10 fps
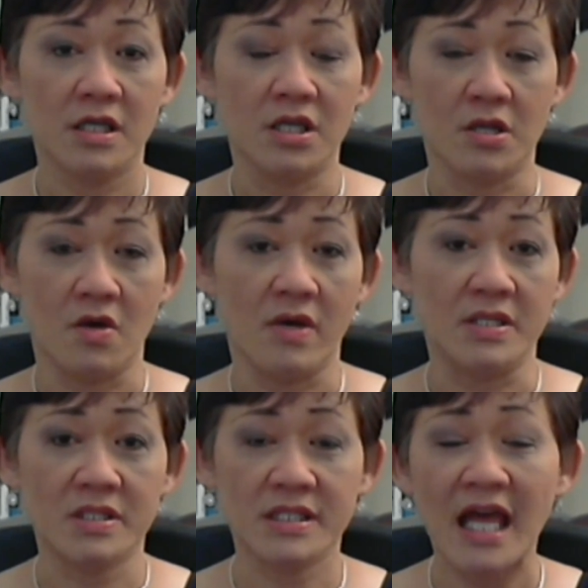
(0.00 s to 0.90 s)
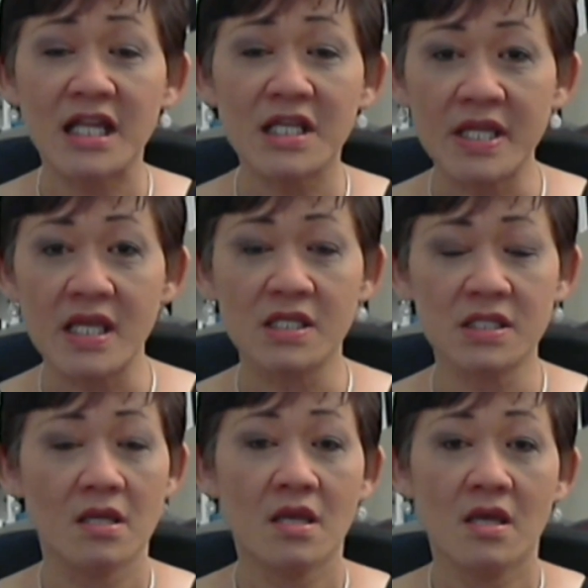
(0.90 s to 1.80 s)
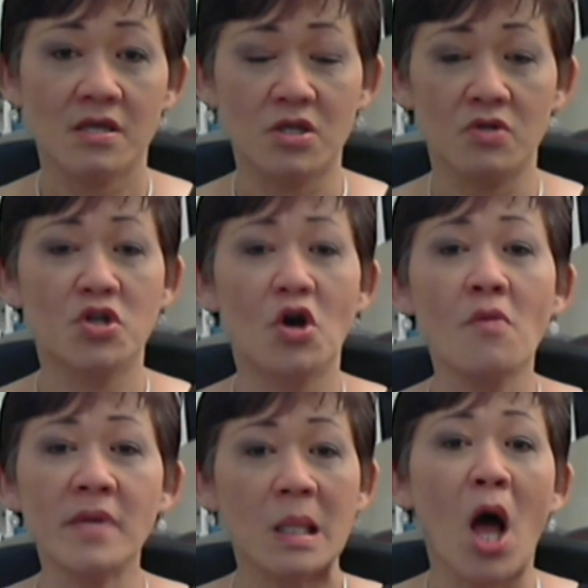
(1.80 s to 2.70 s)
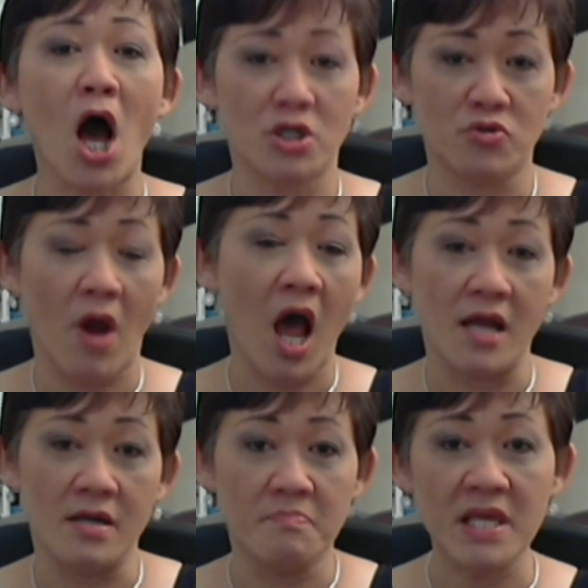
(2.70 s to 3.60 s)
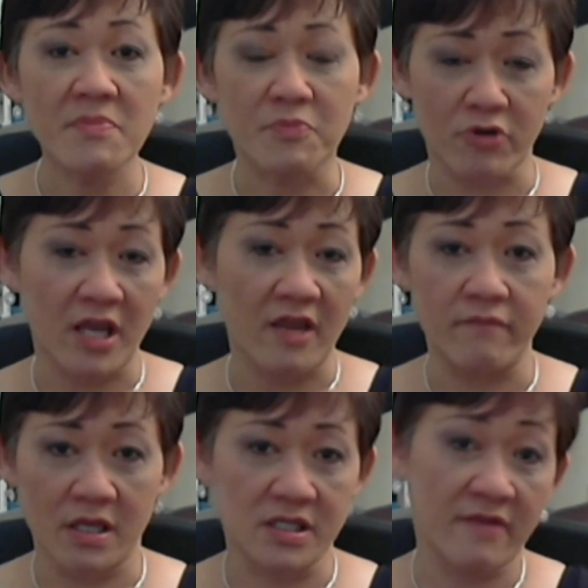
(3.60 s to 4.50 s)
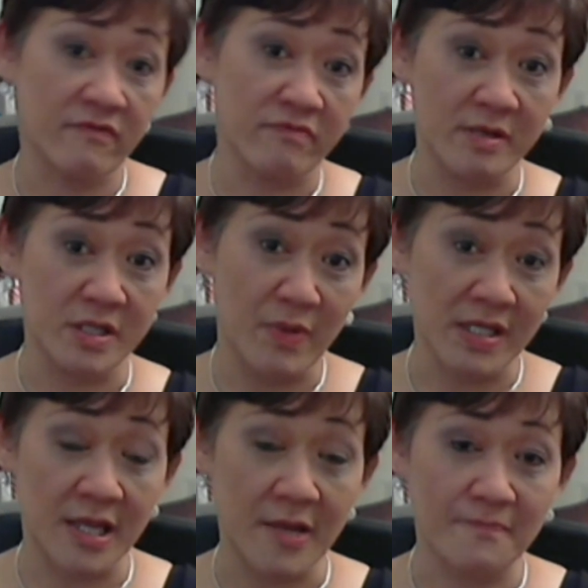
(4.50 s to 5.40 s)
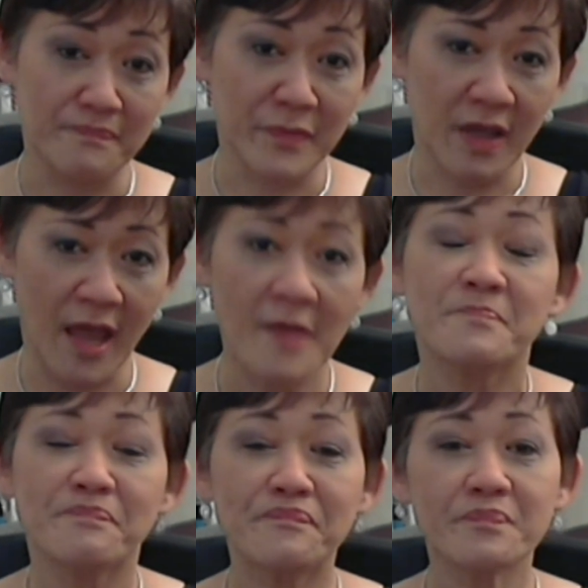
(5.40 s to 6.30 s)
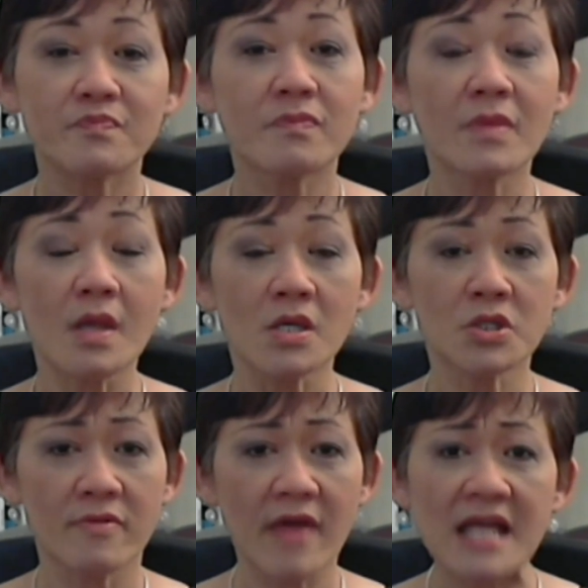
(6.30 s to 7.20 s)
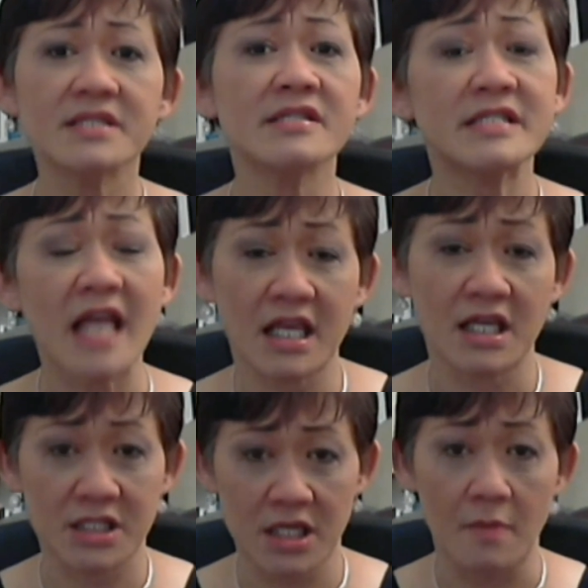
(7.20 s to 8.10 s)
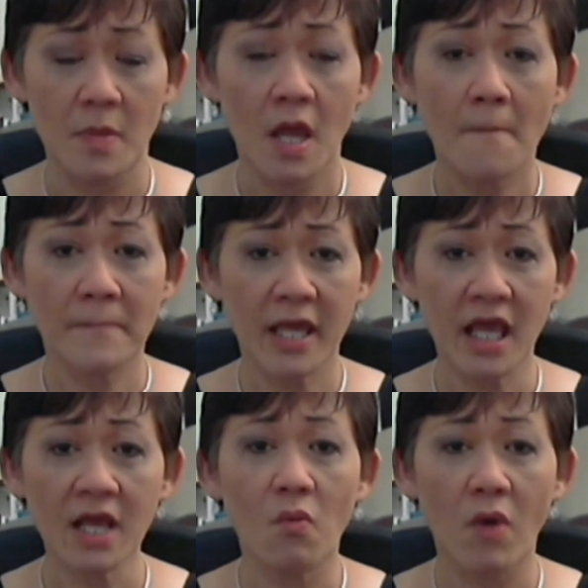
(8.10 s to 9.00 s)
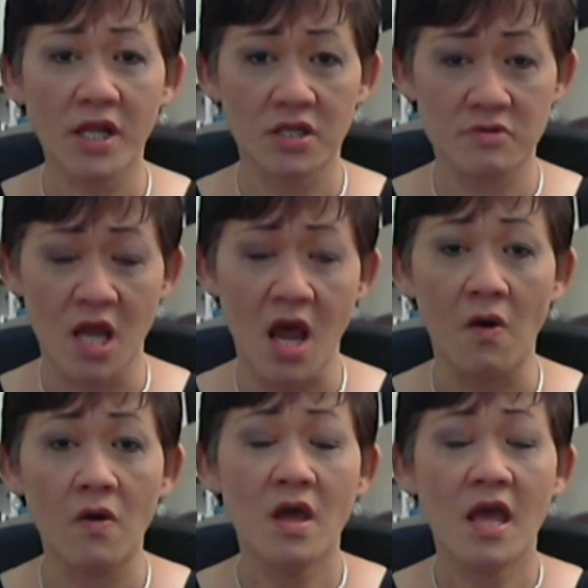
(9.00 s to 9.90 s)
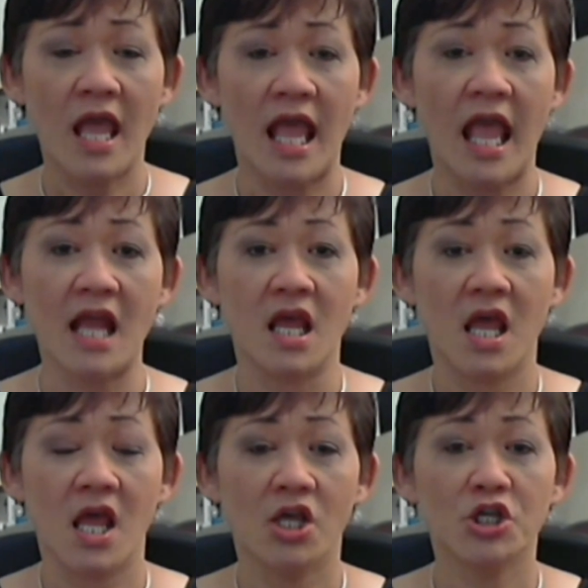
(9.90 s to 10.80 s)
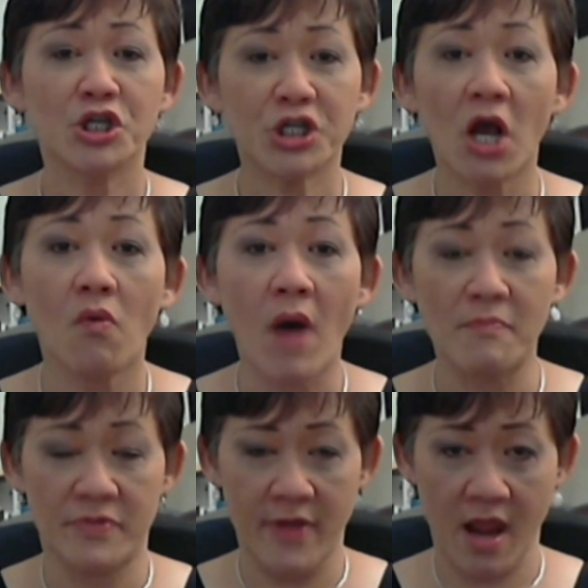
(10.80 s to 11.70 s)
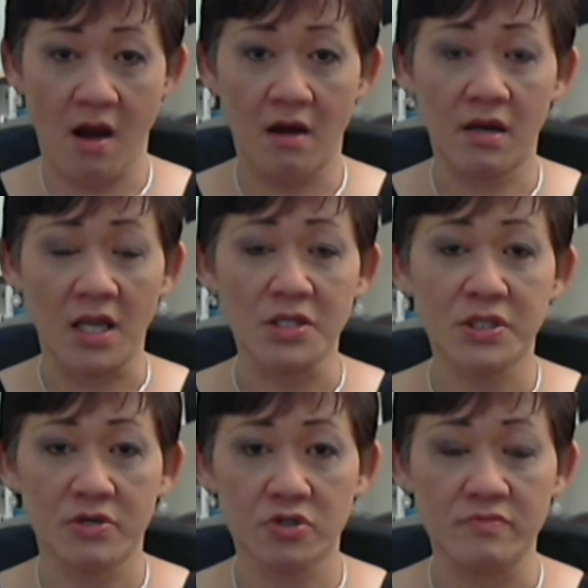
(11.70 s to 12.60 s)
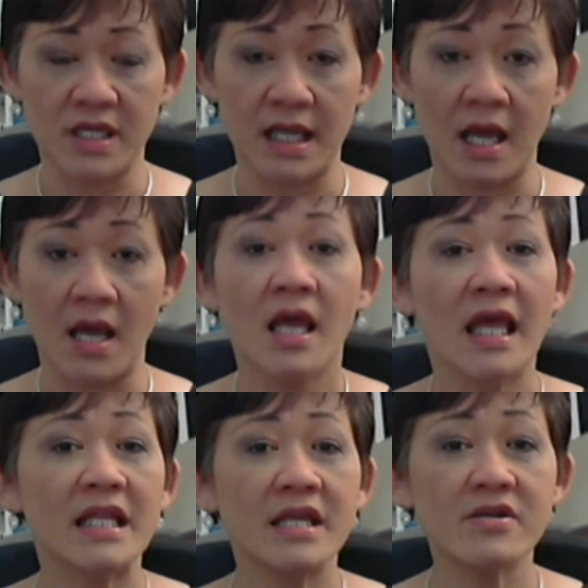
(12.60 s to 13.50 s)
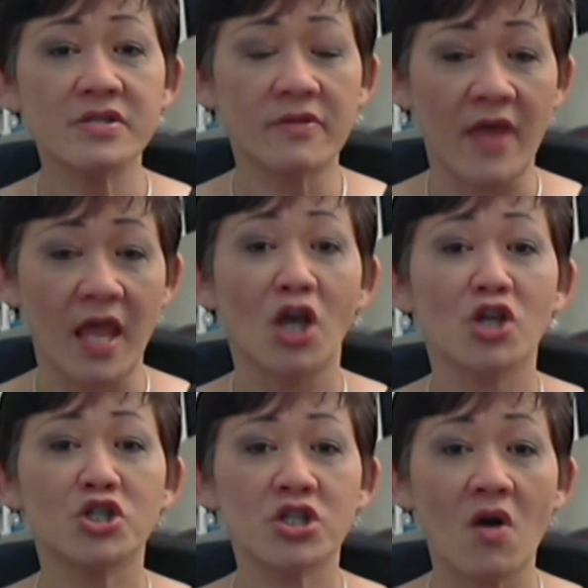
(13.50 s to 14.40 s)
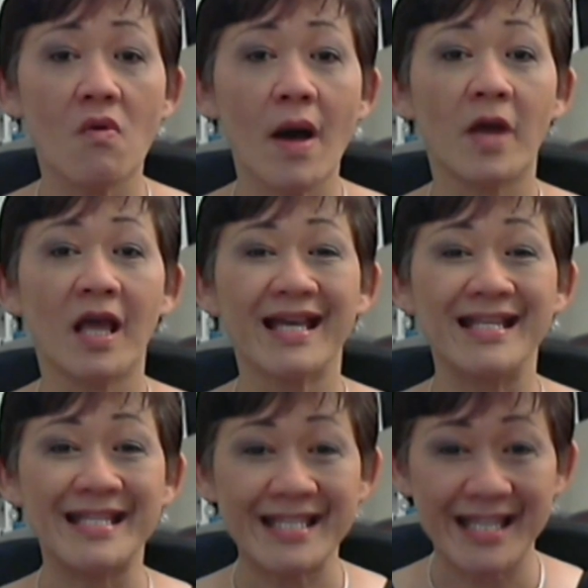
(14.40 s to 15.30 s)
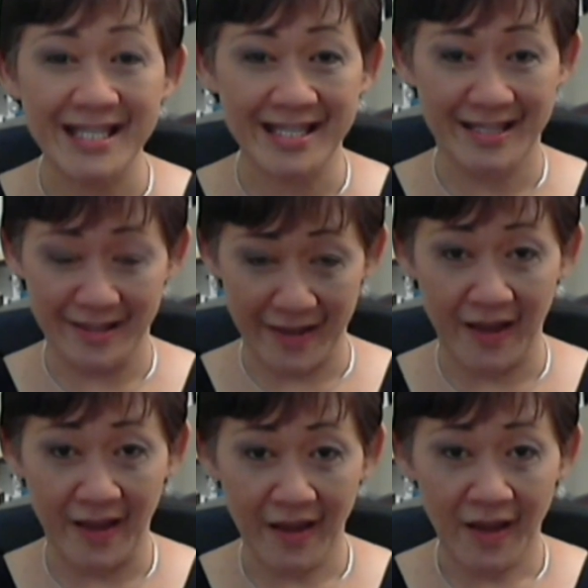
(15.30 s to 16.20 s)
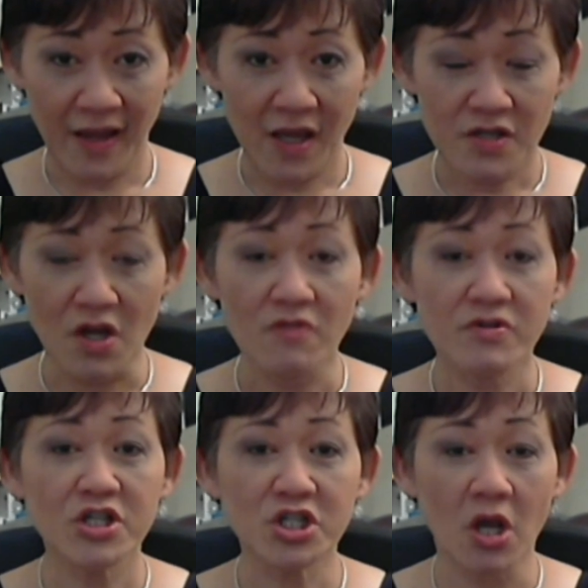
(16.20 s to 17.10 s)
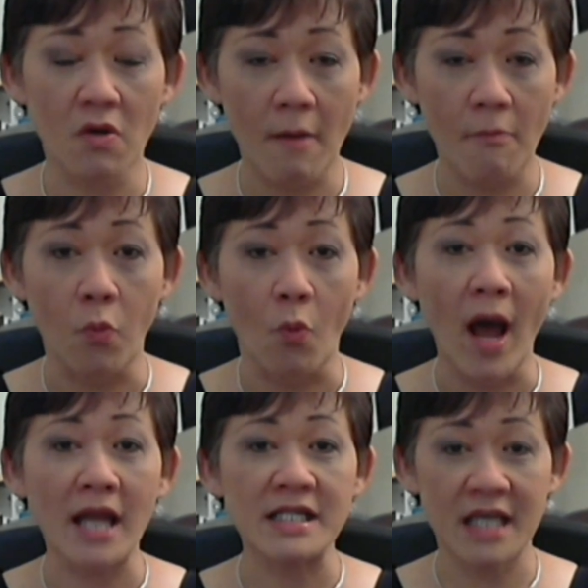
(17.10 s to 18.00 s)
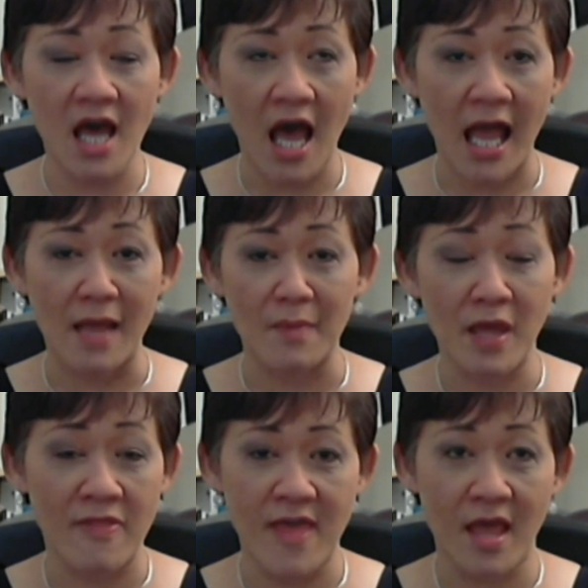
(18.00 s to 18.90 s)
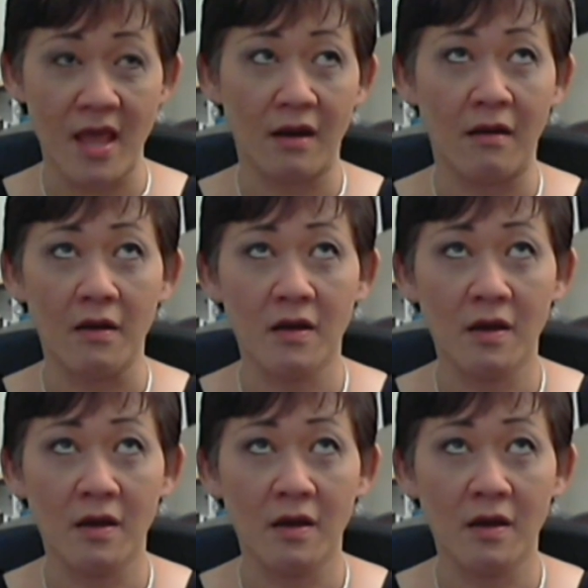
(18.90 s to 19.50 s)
you know, sentences. You know, don't be long drawn. Be brief, because everybody's busy, okay? So that's the second tip. Pick what you know and show up there in social media. And here's the thing, show up consistently. Don't just show up one time and then,